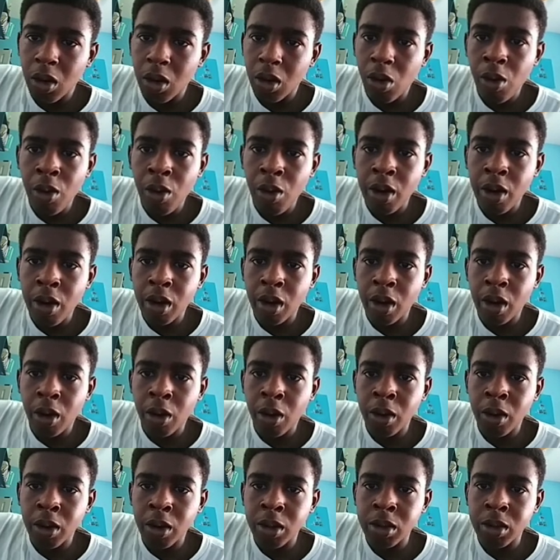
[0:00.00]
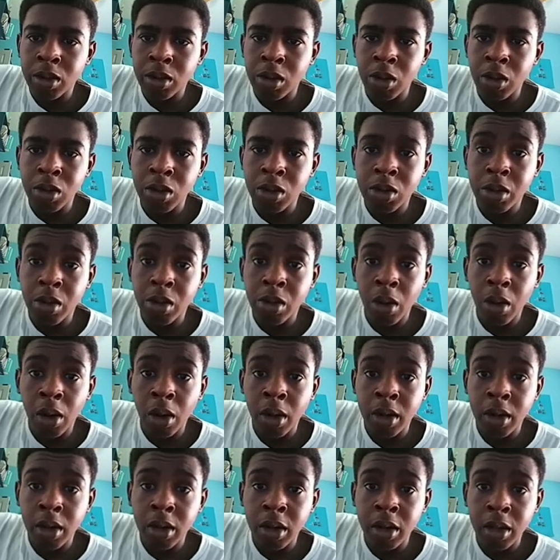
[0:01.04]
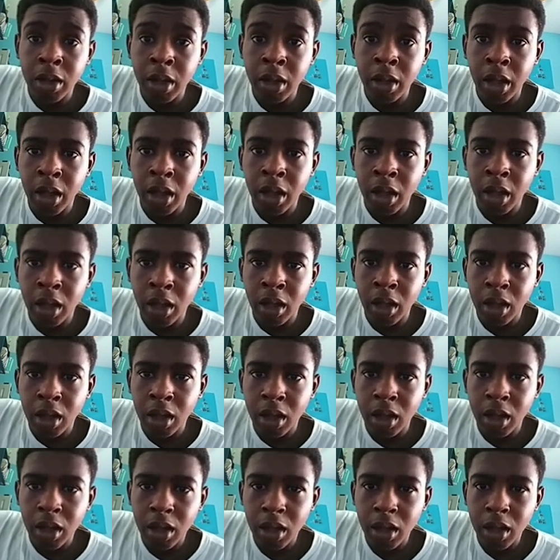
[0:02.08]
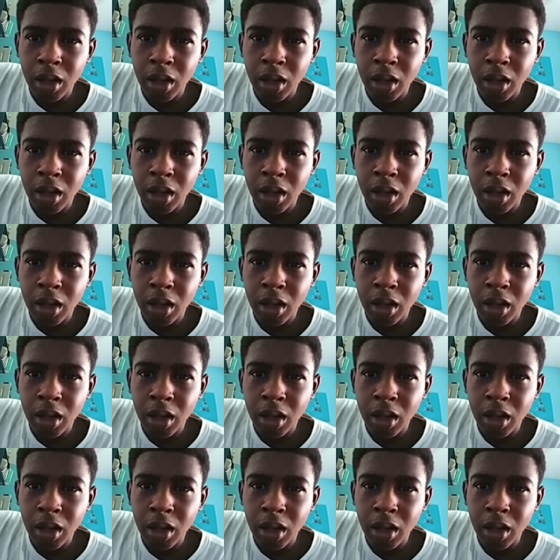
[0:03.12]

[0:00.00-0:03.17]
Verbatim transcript: or uh, are too strong, they